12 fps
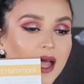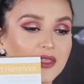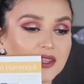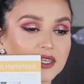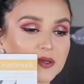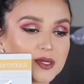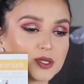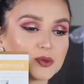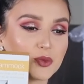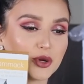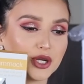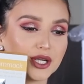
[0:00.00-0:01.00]
I thought this
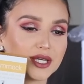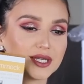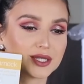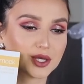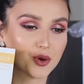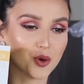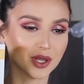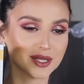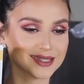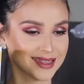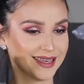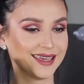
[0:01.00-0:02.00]
was the prettiest,
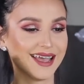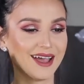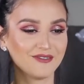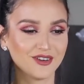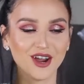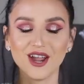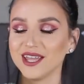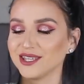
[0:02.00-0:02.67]
coolest thing ever.